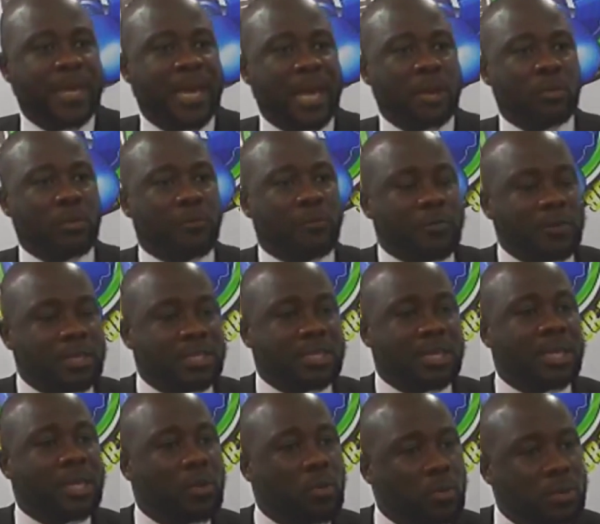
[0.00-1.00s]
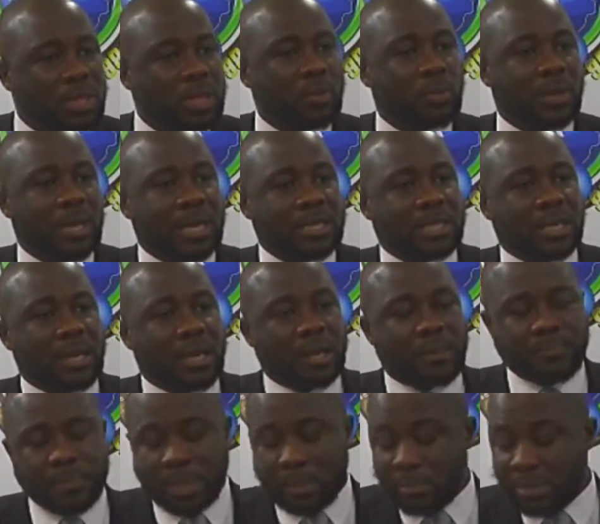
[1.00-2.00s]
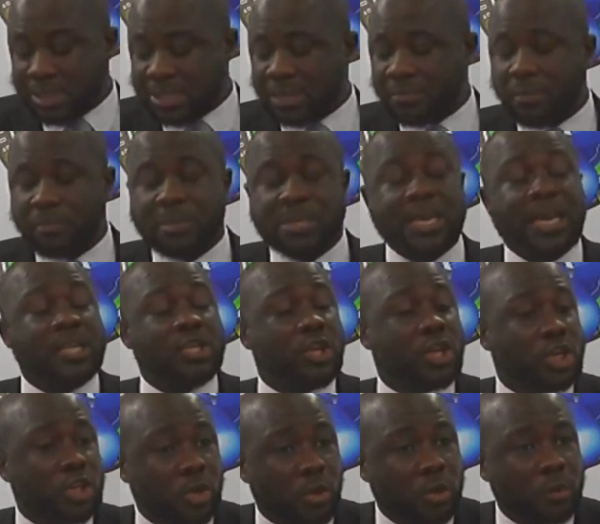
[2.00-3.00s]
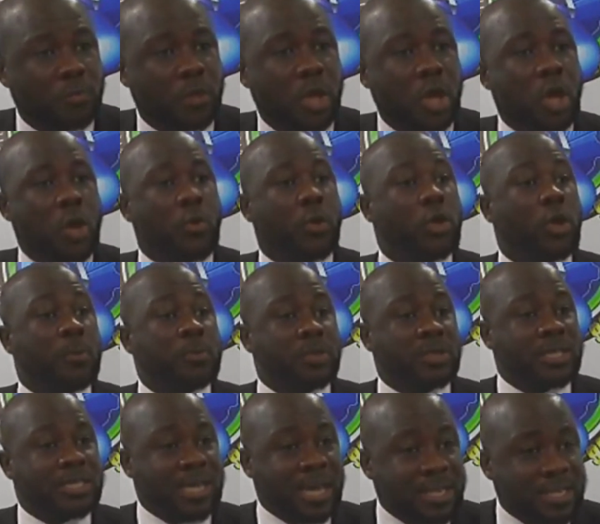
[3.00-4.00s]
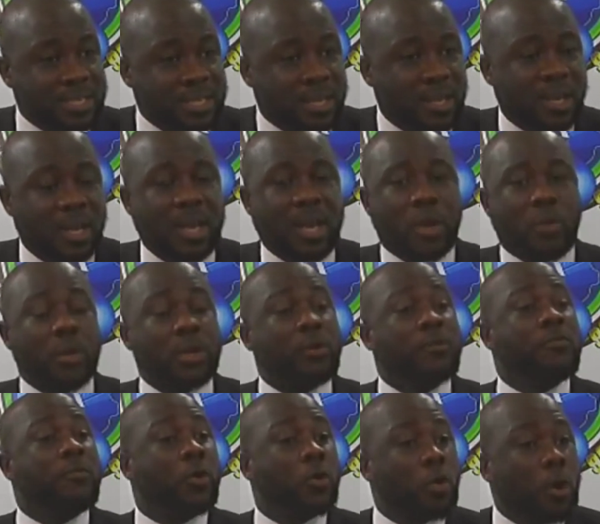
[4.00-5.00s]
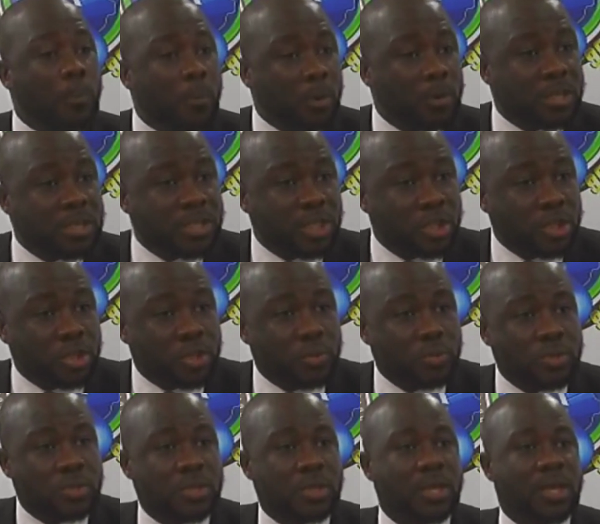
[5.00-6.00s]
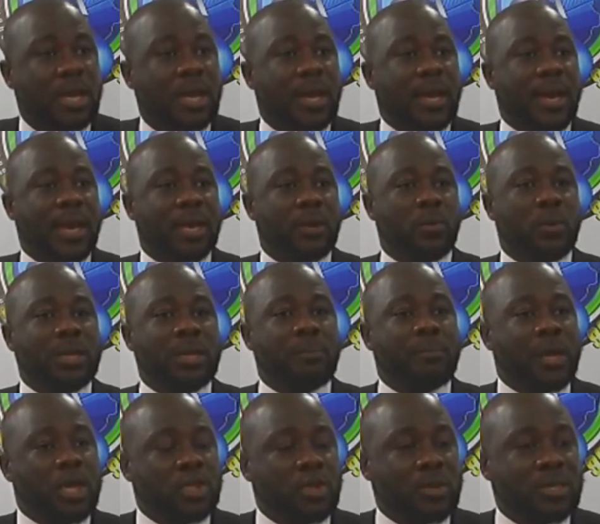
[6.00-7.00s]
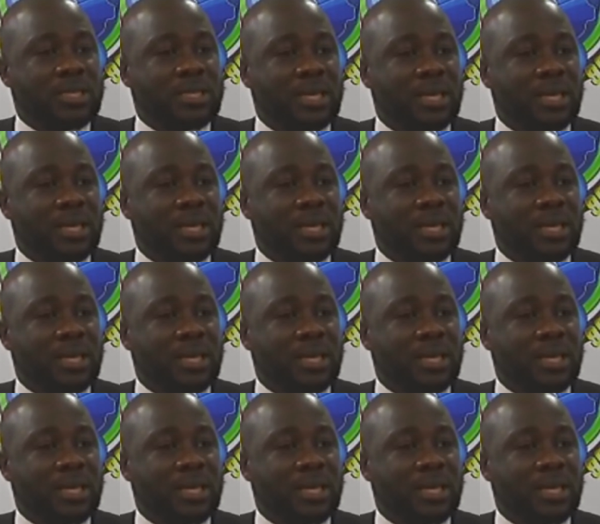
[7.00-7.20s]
And we feel the good thing we get a minister for basic education where they up to the task, where they follow up on these issues, and where they make sure